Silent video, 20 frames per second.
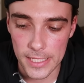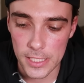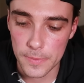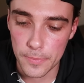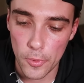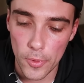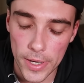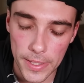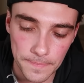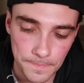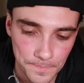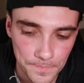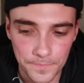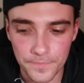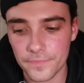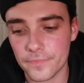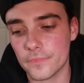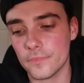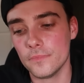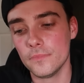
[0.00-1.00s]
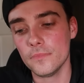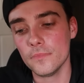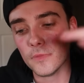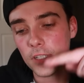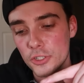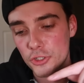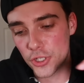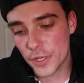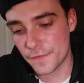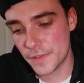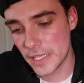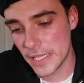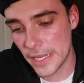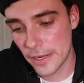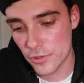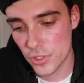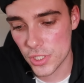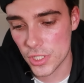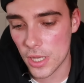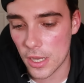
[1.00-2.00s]
this point. Shifting
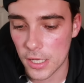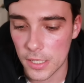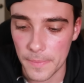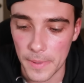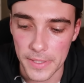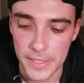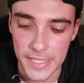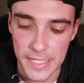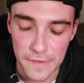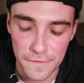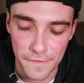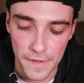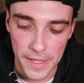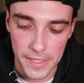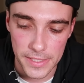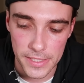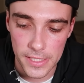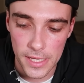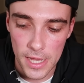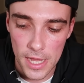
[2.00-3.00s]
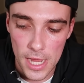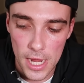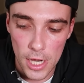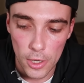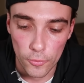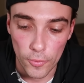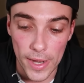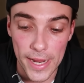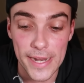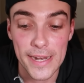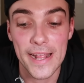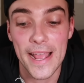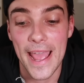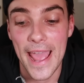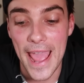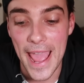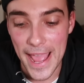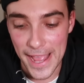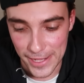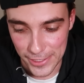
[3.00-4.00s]
gears and talking about defense, right?
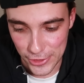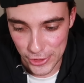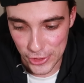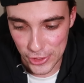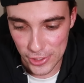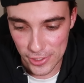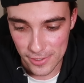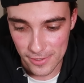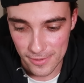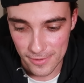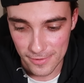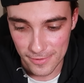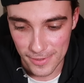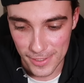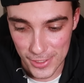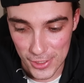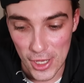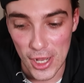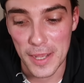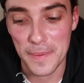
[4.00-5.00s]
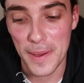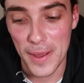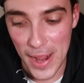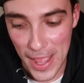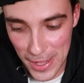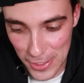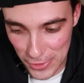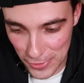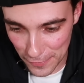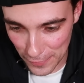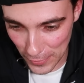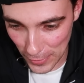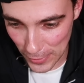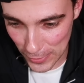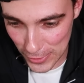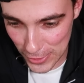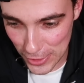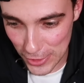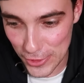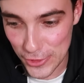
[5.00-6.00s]
Edge. Let's talk about edge
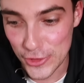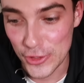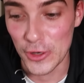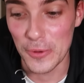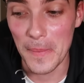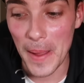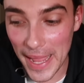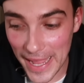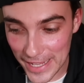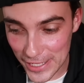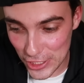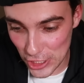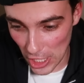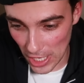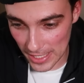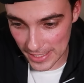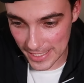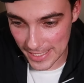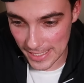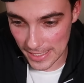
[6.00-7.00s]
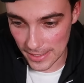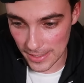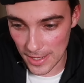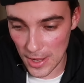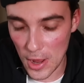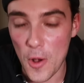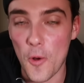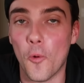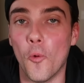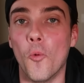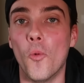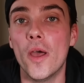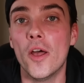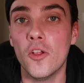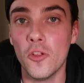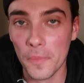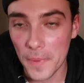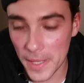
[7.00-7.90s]
first. Jermaine Johnson, Will